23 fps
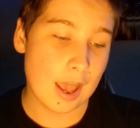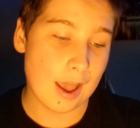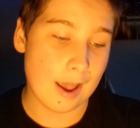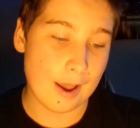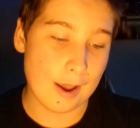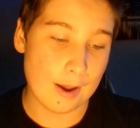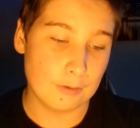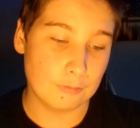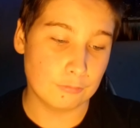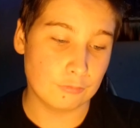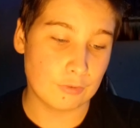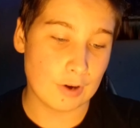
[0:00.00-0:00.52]

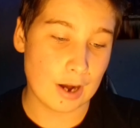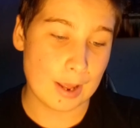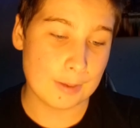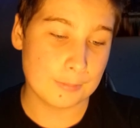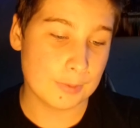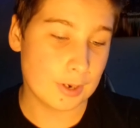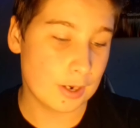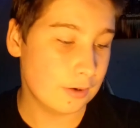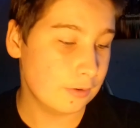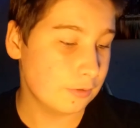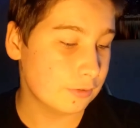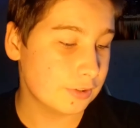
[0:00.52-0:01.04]

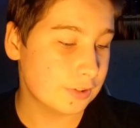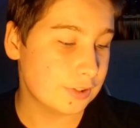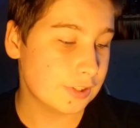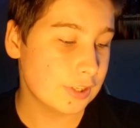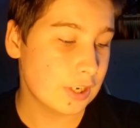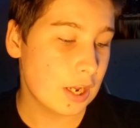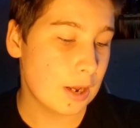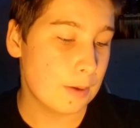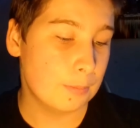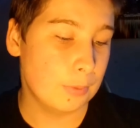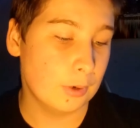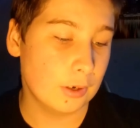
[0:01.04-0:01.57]
Ramones,
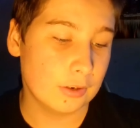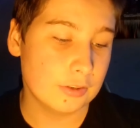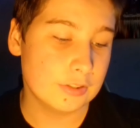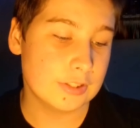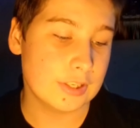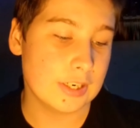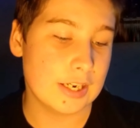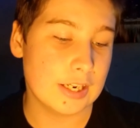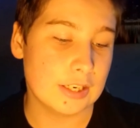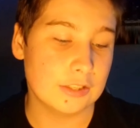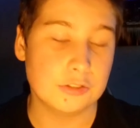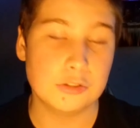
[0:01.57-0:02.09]

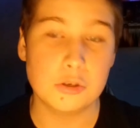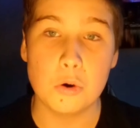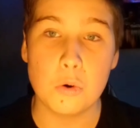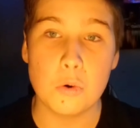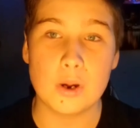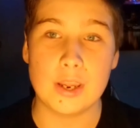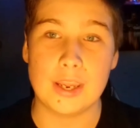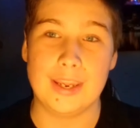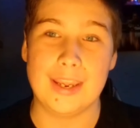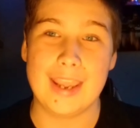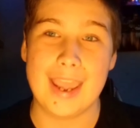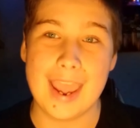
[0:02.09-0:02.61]
Blondie and
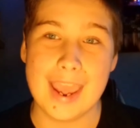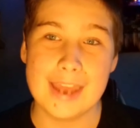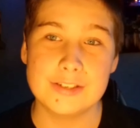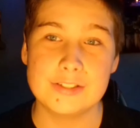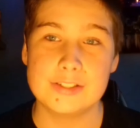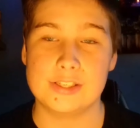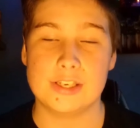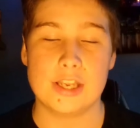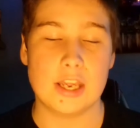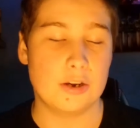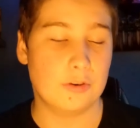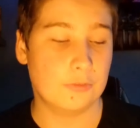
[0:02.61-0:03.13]
Talking
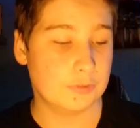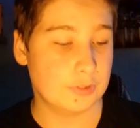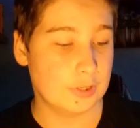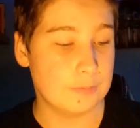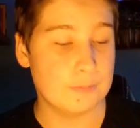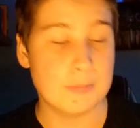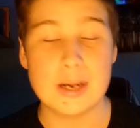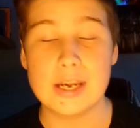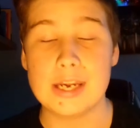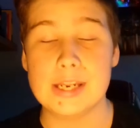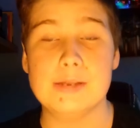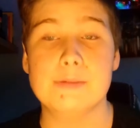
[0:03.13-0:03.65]
Heads, and obviously
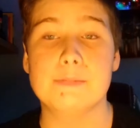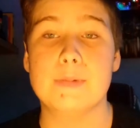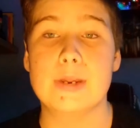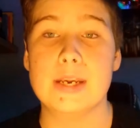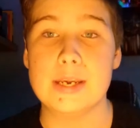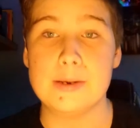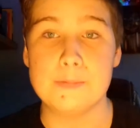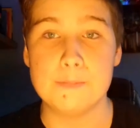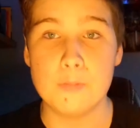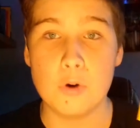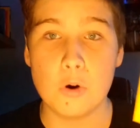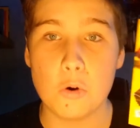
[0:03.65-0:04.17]

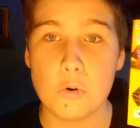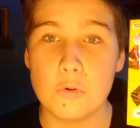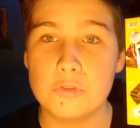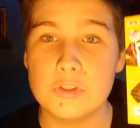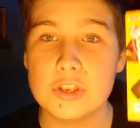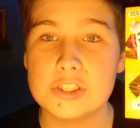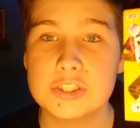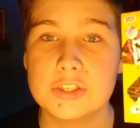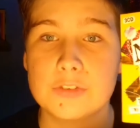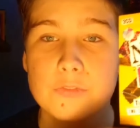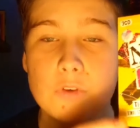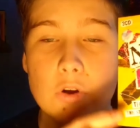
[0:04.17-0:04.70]
many more.
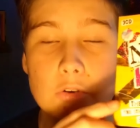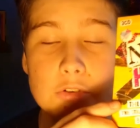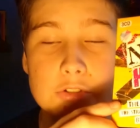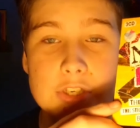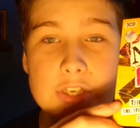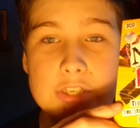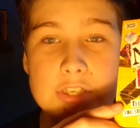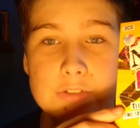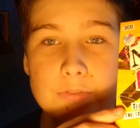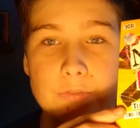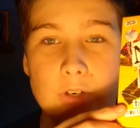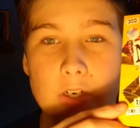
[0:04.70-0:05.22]
This of course
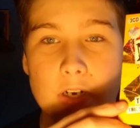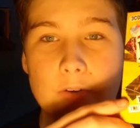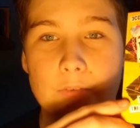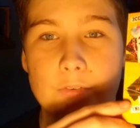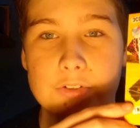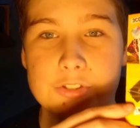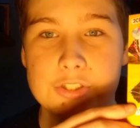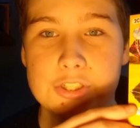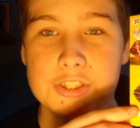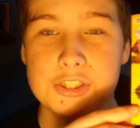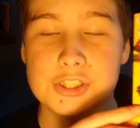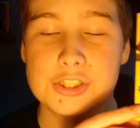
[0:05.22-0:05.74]
is the front cover, as I